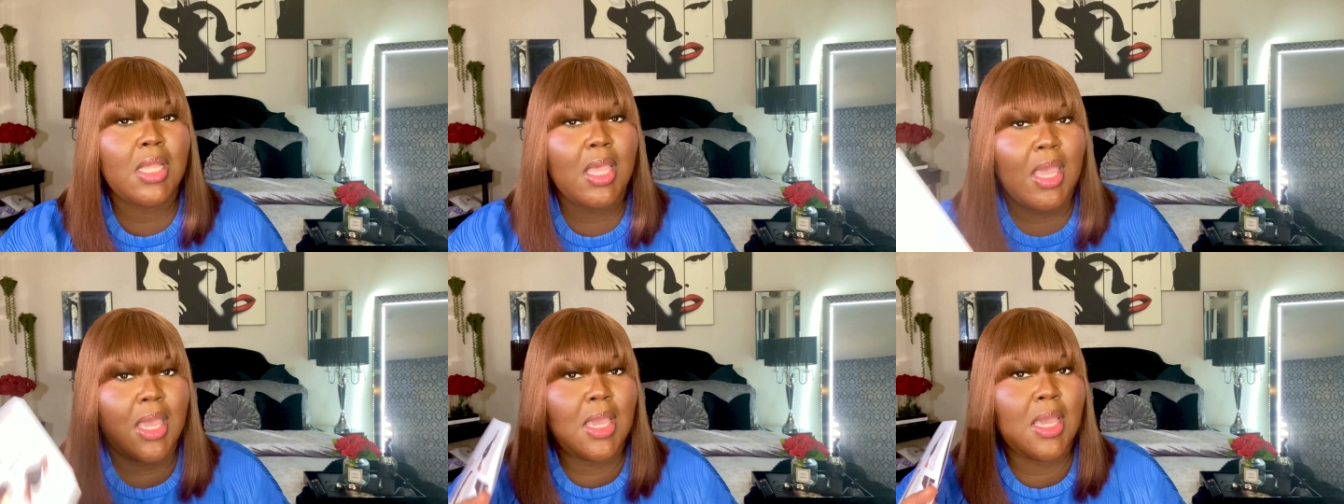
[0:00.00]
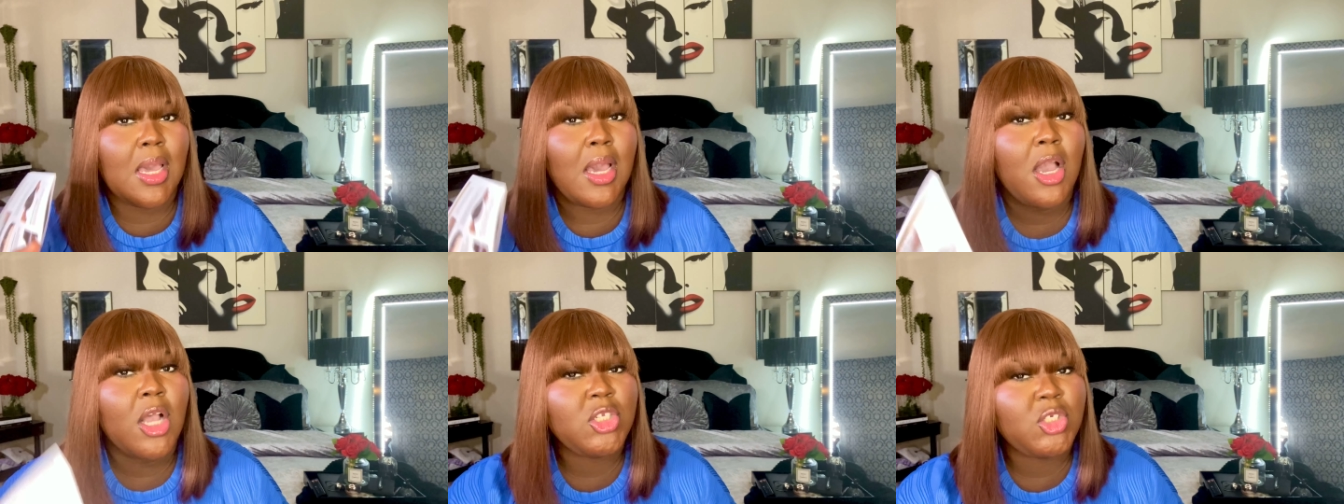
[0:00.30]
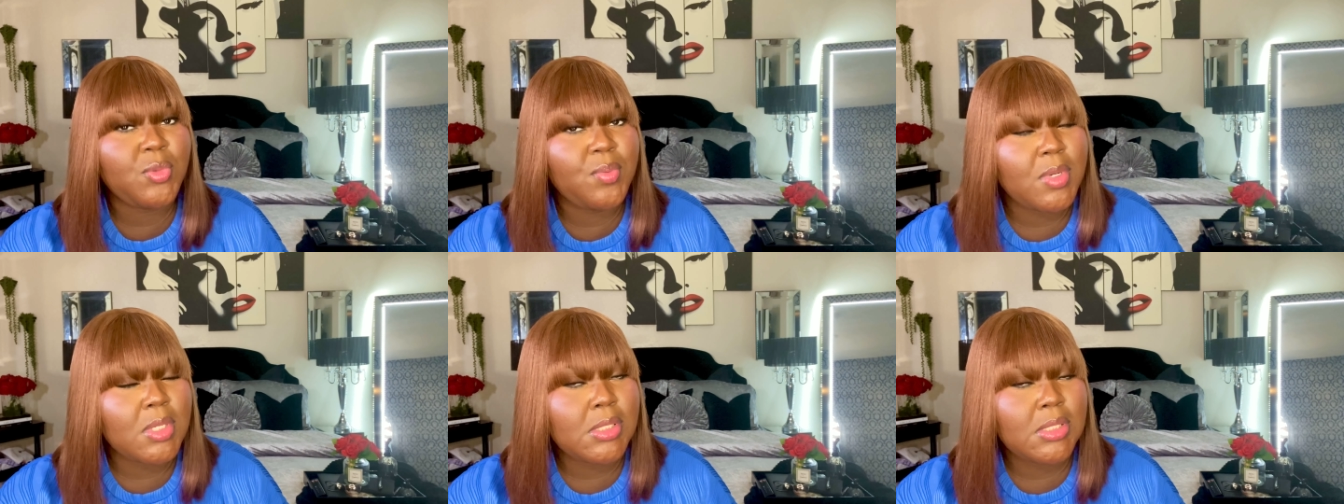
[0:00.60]
It's a
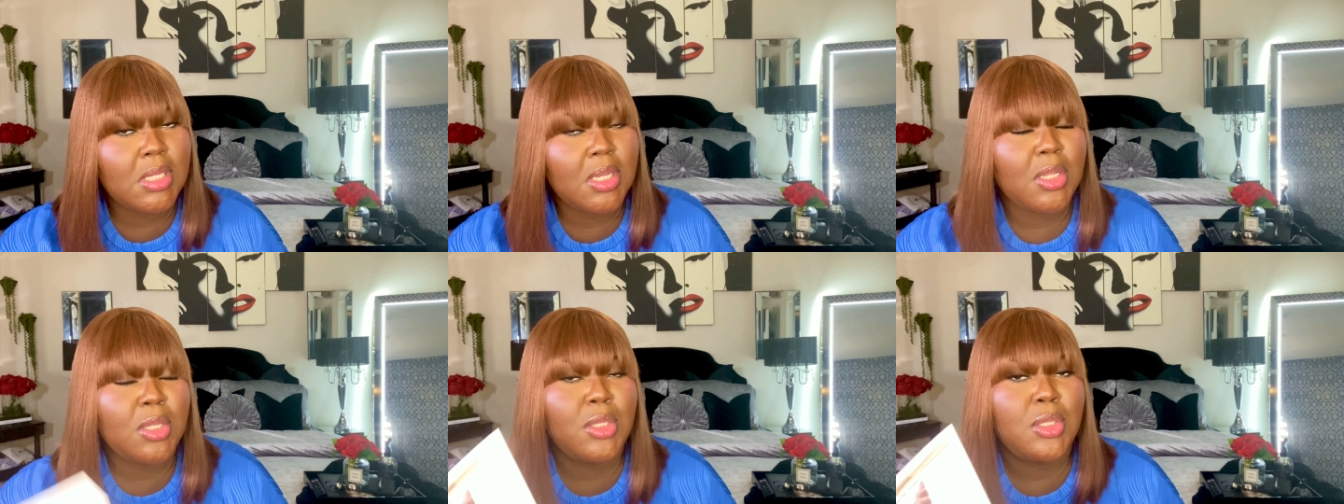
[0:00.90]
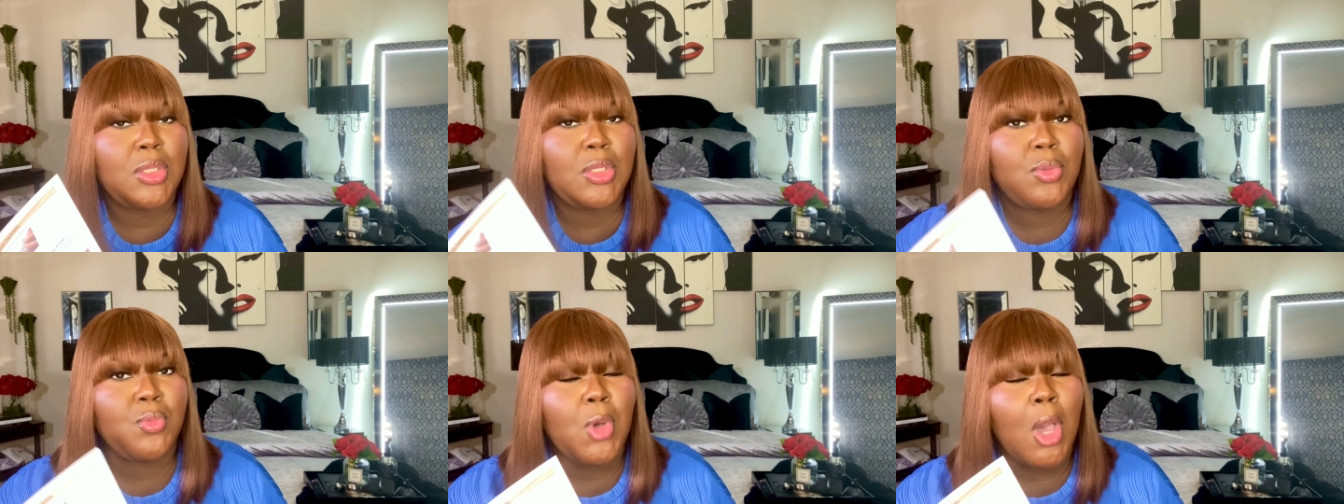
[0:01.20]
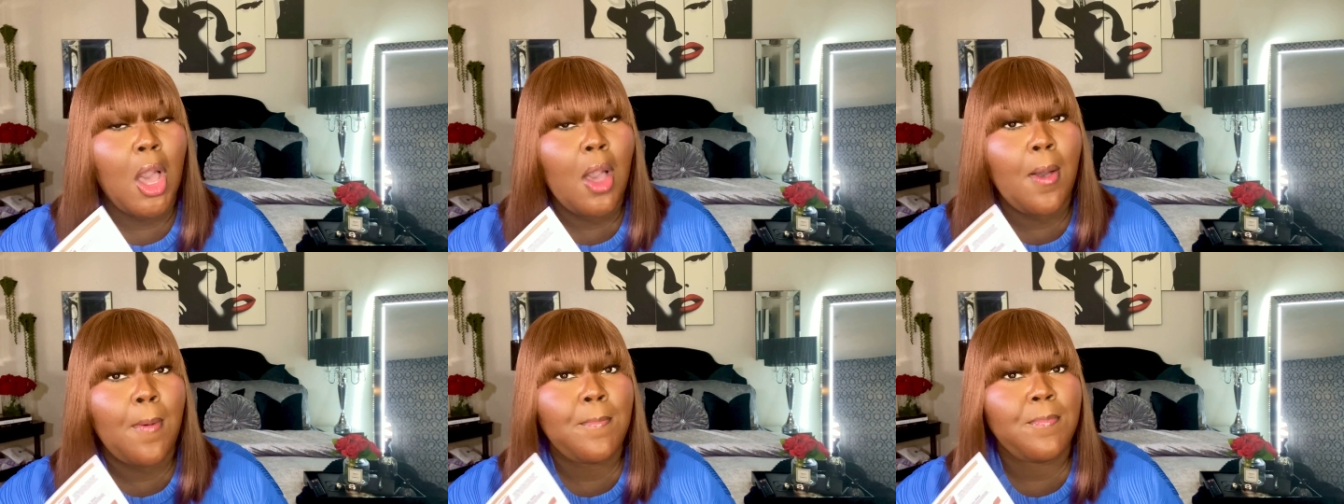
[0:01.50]

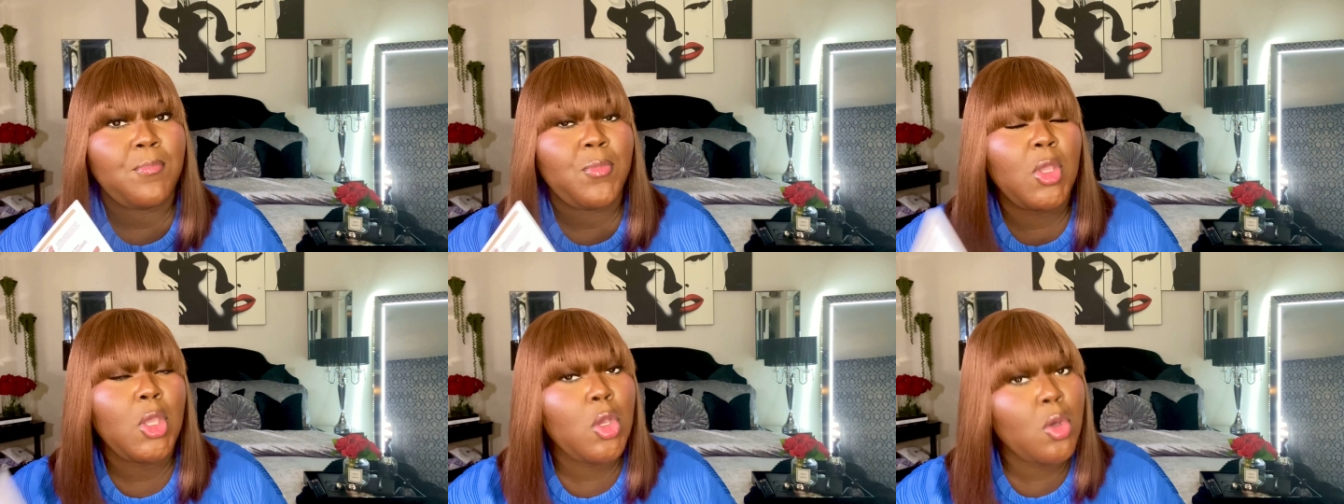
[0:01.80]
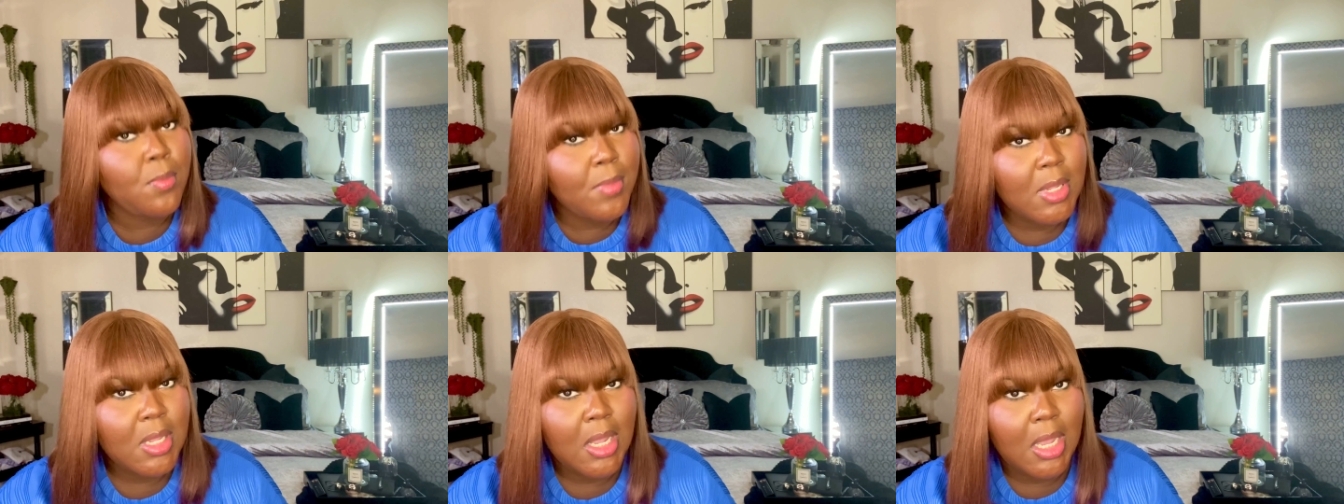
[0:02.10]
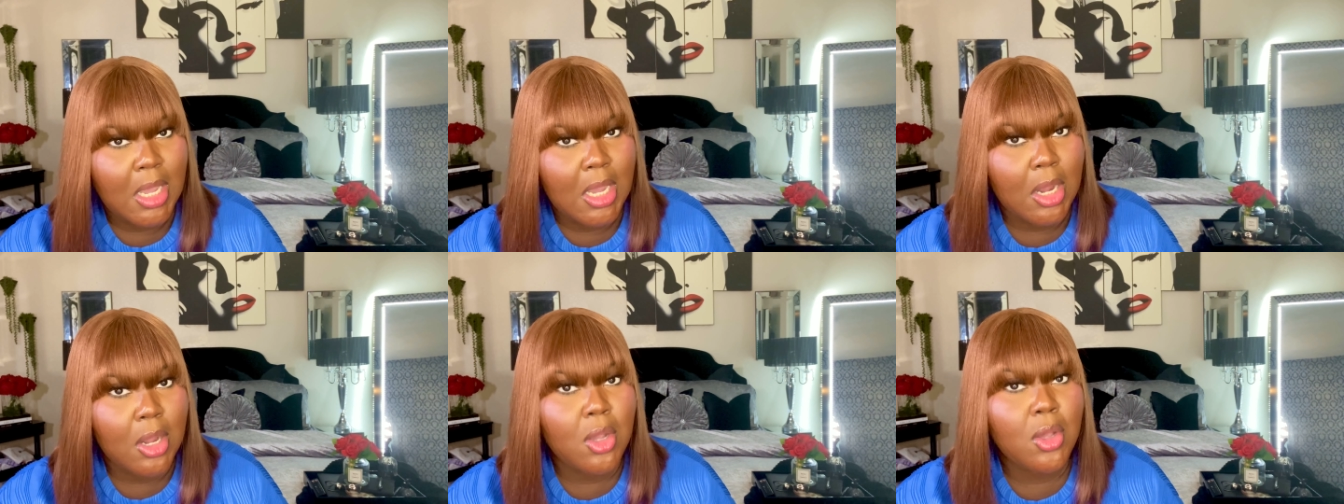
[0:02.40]
100% human
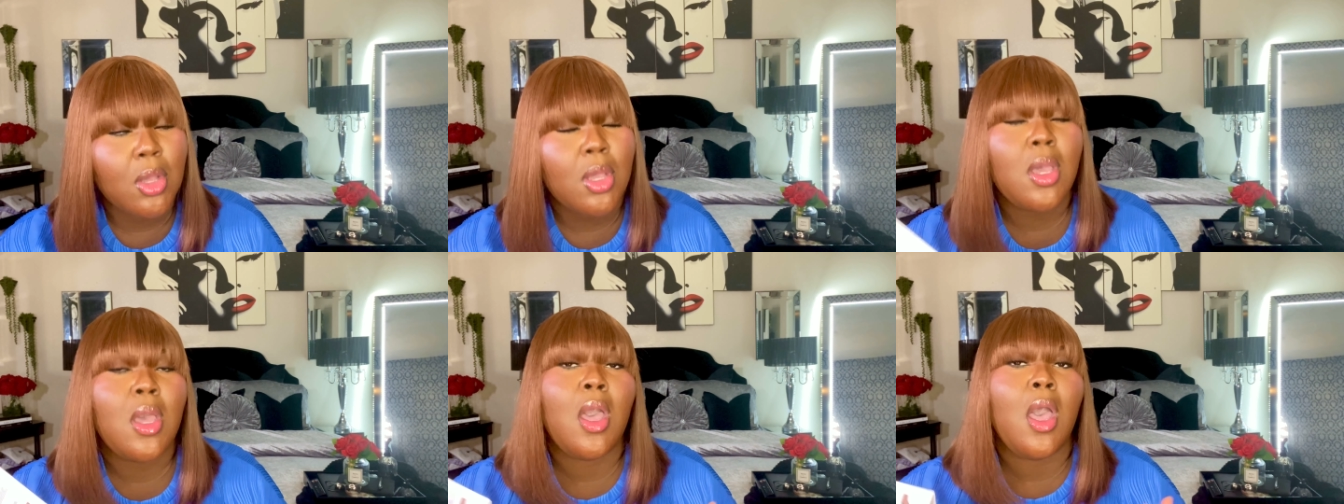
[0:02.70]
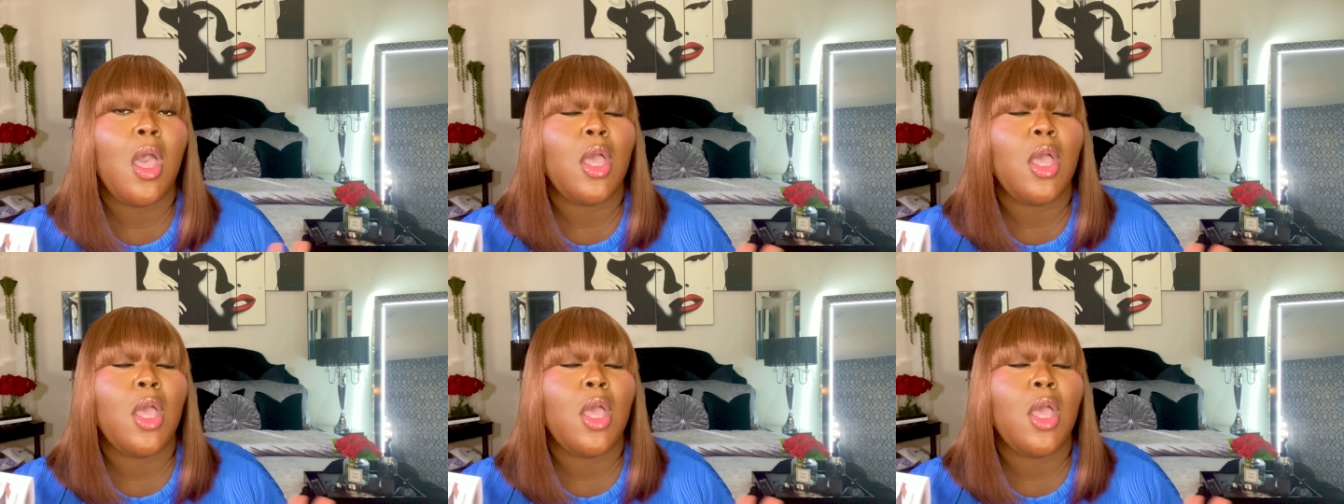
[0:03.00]
hair